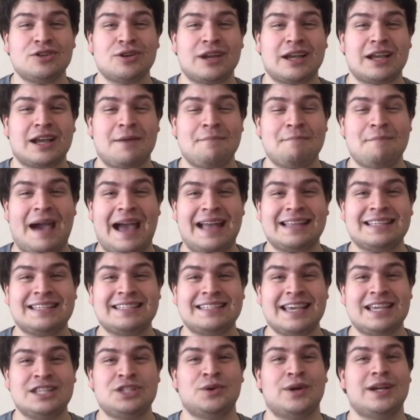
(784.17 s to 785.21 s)
combatants
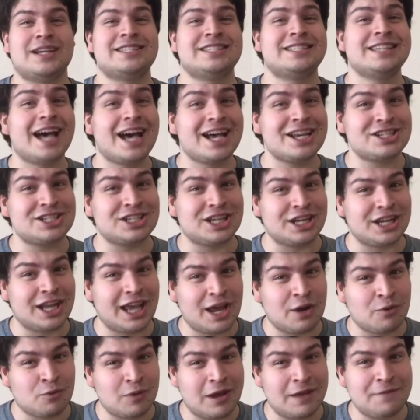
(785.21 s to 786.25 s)
into exhaustion
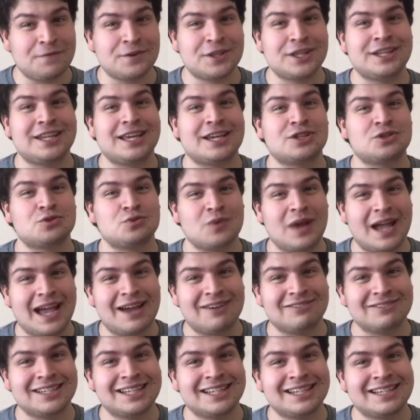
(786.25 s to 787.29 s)
and wait for the next round.